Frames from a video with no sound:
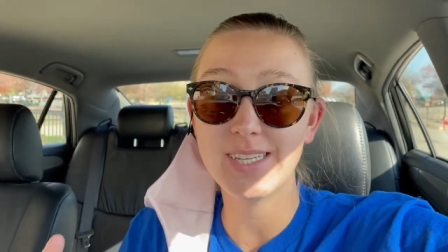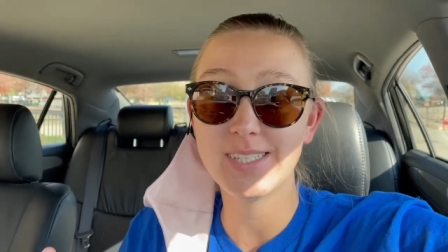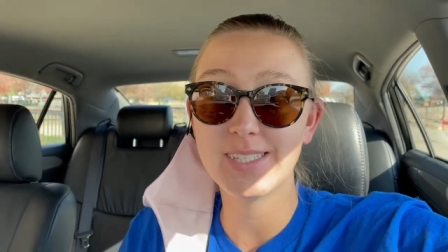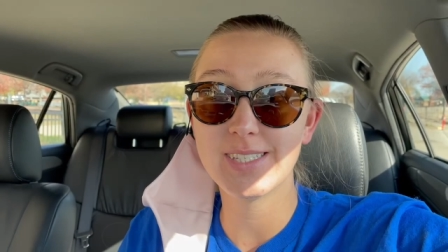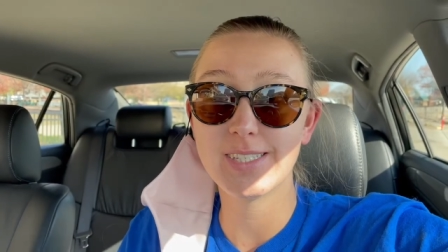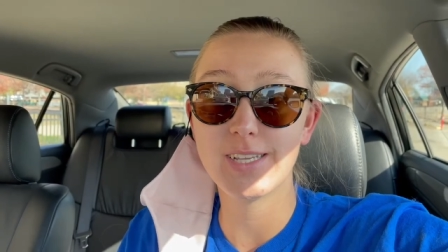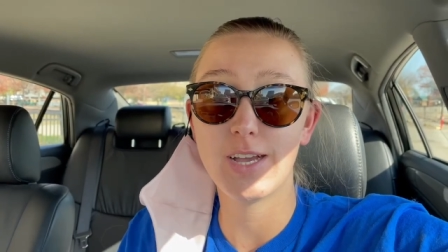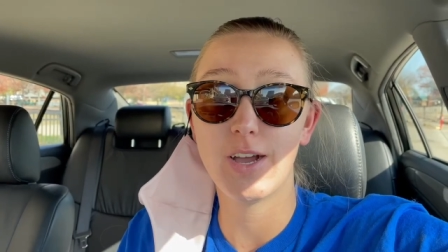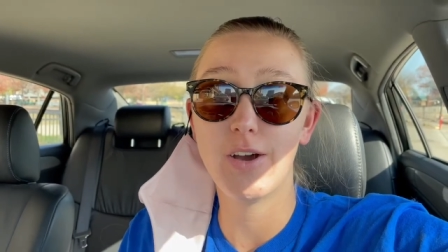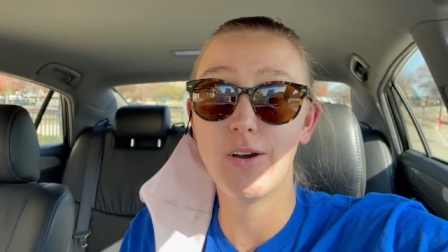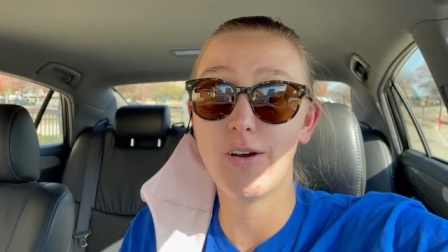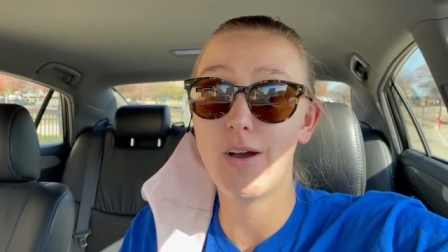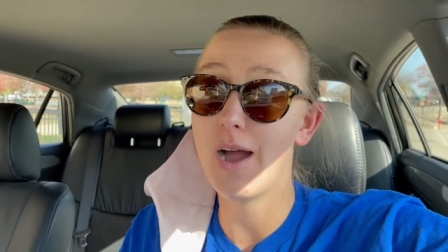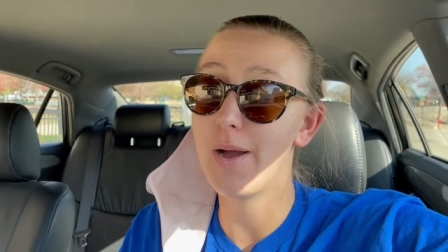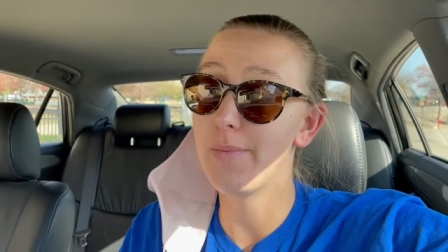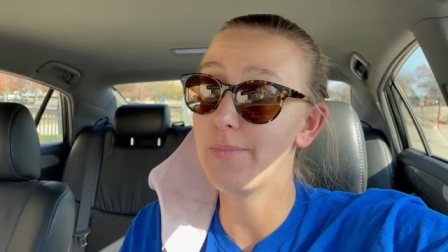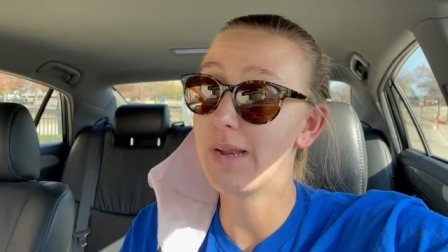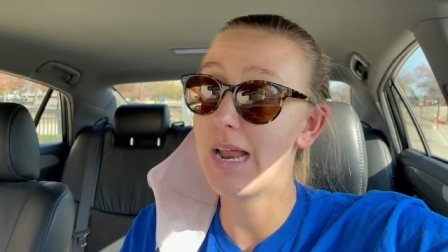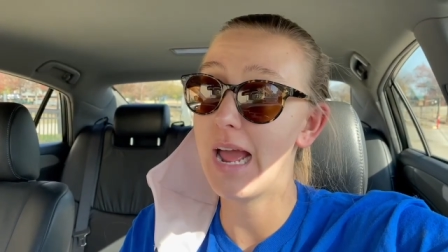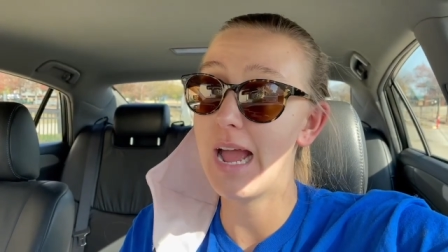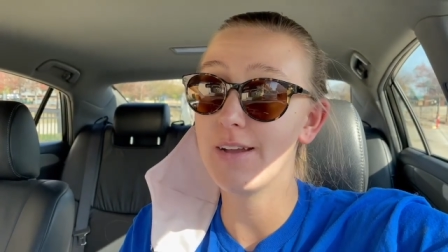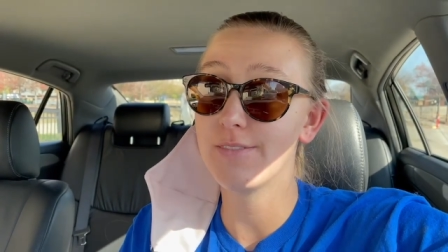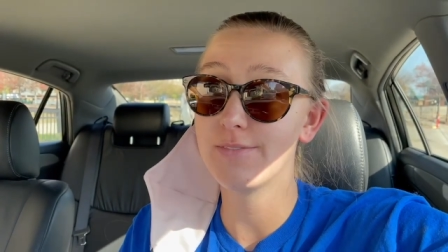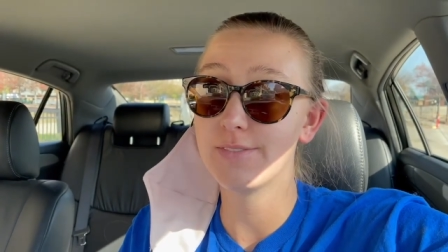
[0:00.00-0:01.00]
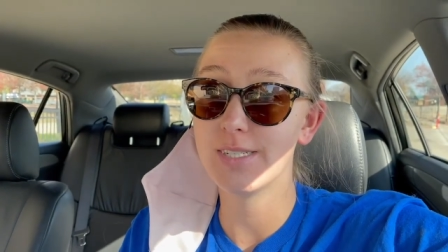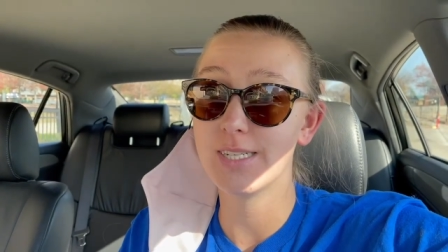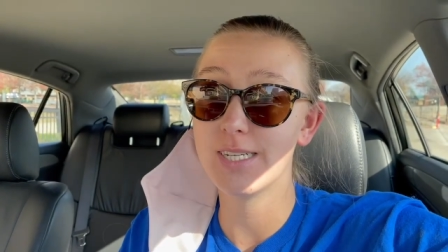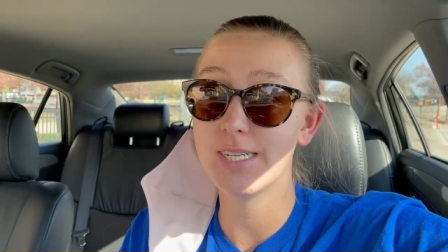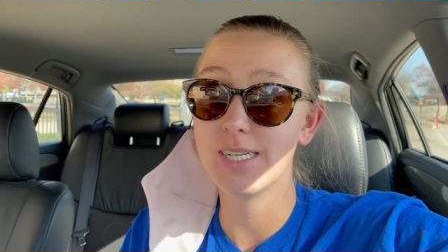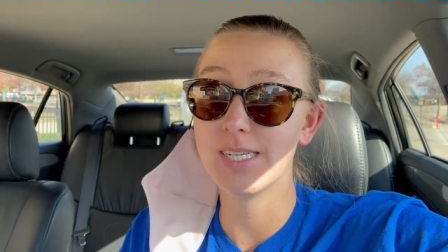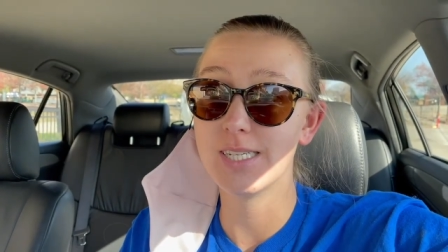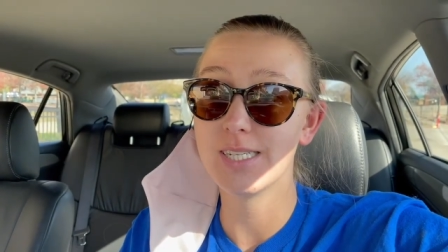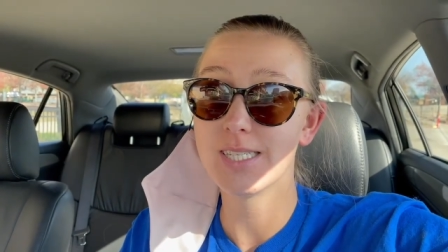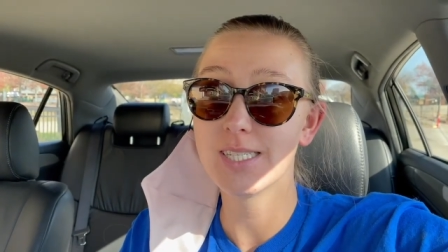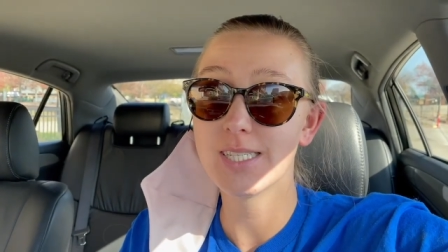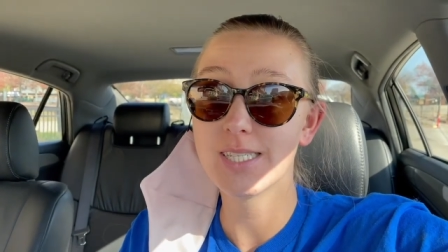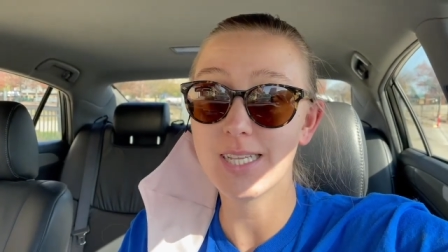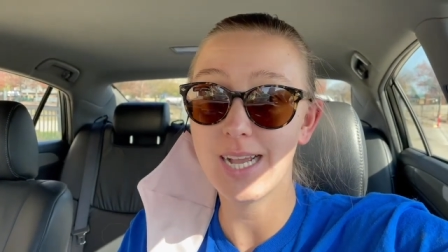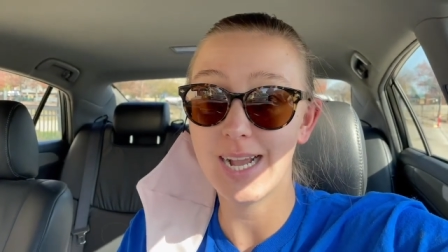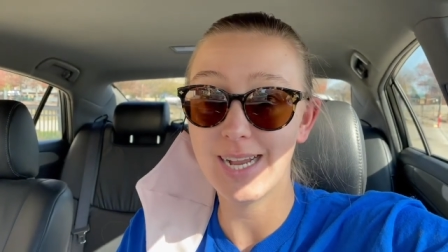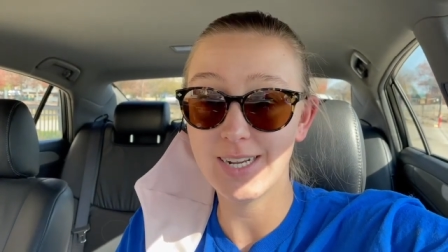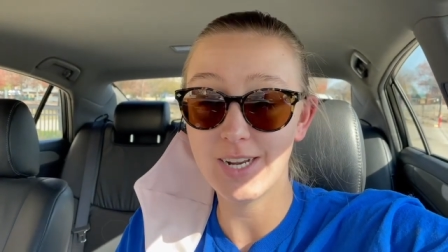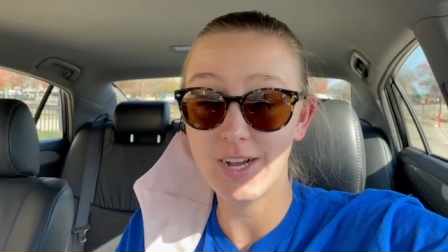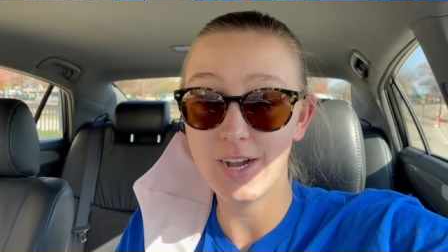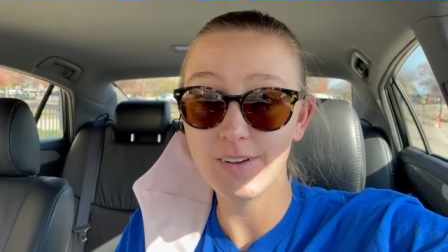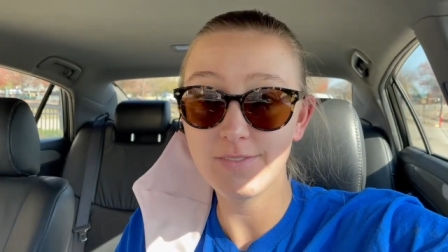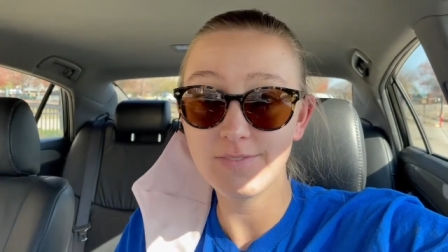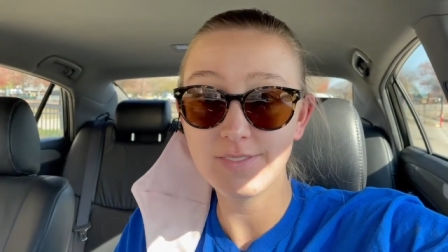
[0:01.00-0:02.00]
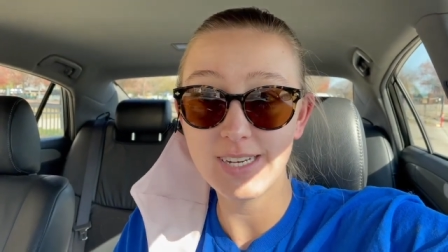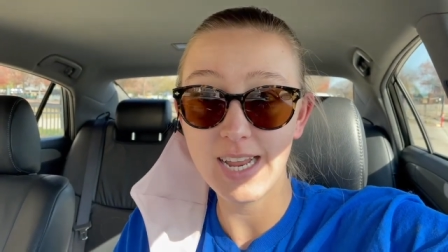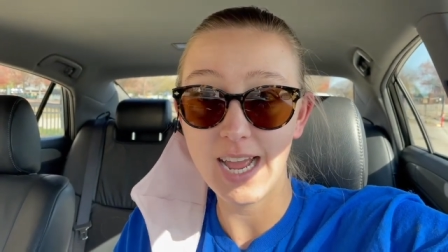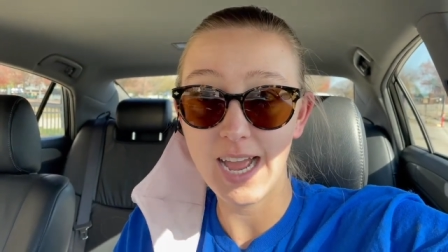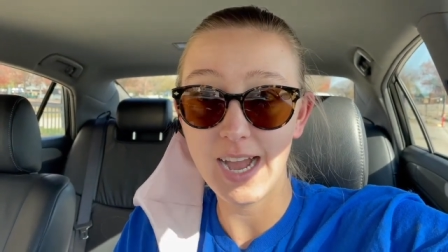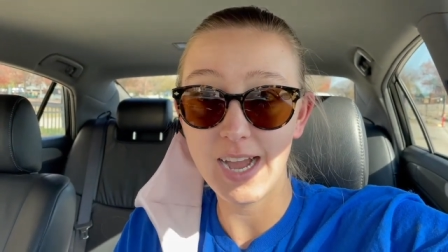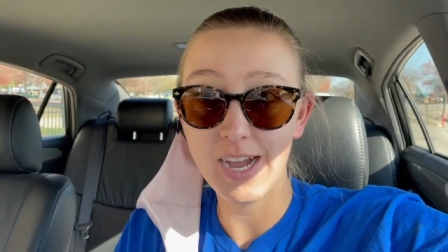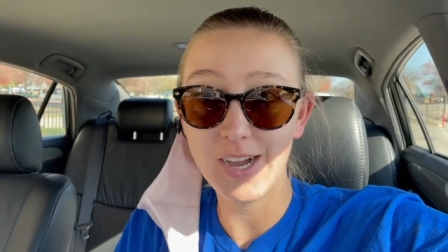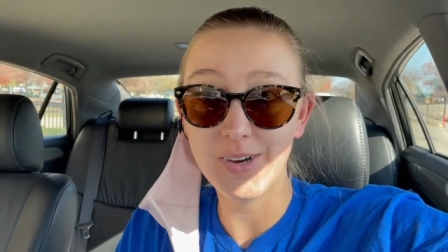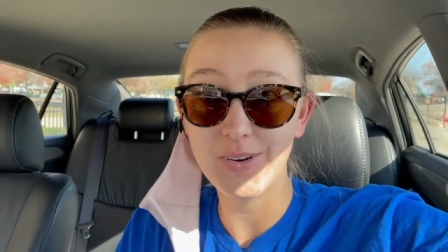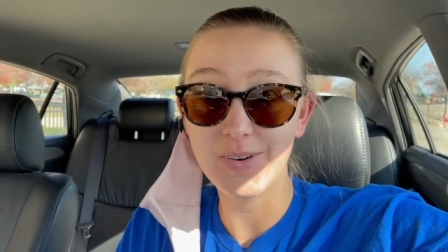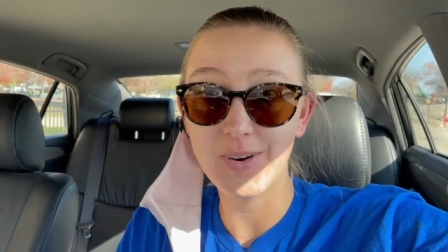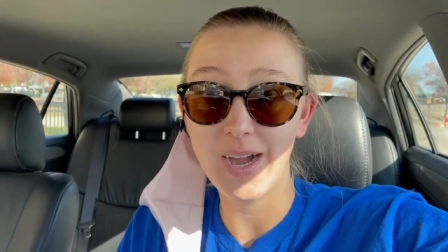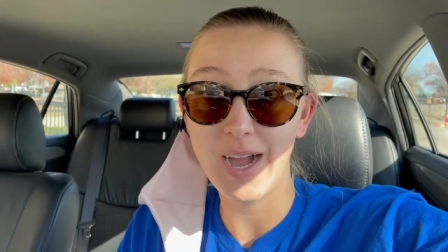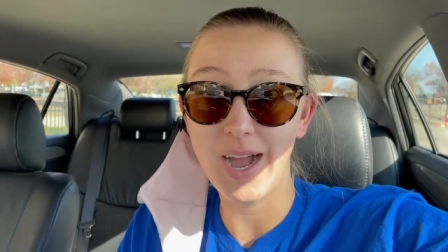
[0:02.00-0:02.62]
so I'm gonna have to sign off now.